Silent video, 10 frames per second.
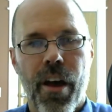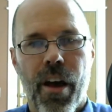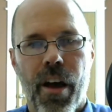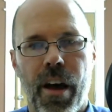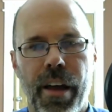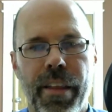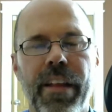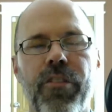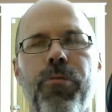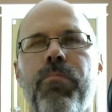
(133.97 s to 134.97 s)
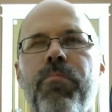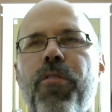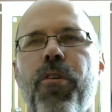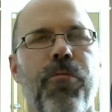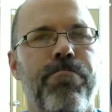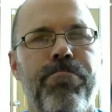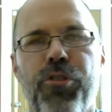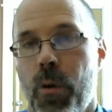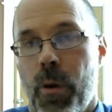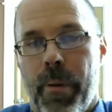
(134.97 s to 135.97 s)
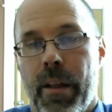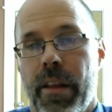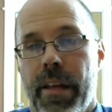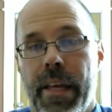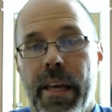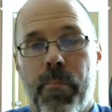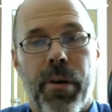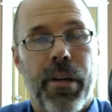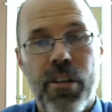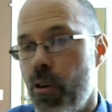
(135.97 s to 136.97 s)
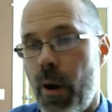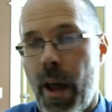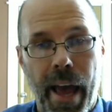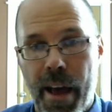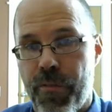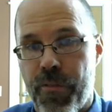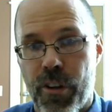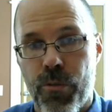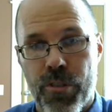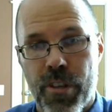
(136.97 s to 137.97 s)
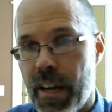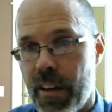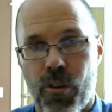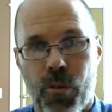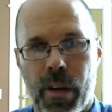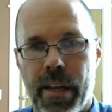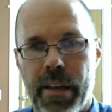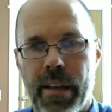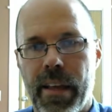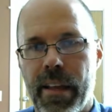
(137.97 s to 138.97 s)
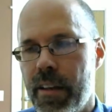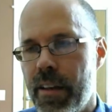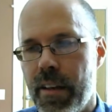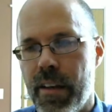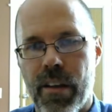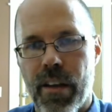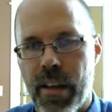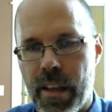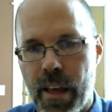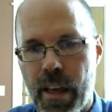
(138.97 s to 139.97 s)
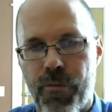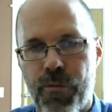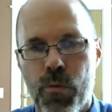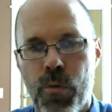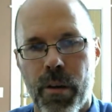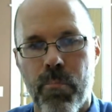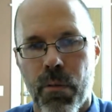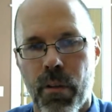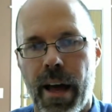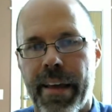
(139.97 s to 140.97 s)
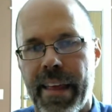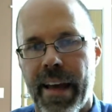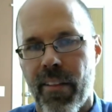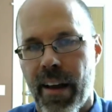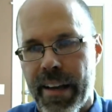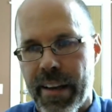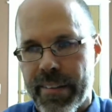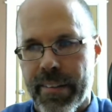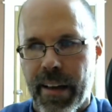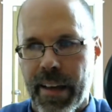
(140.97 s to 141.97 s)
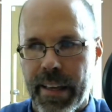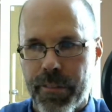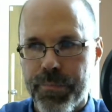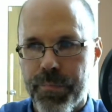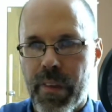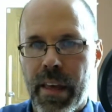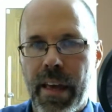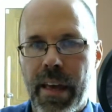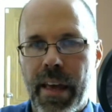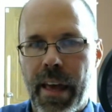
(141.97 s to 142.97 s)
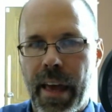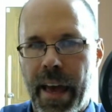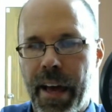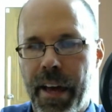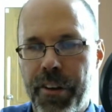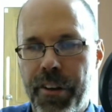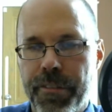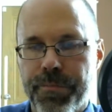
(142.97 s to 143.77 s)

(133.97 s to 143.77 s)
And that's for durability, but you don't have to use concrete. If you can block that line of sight and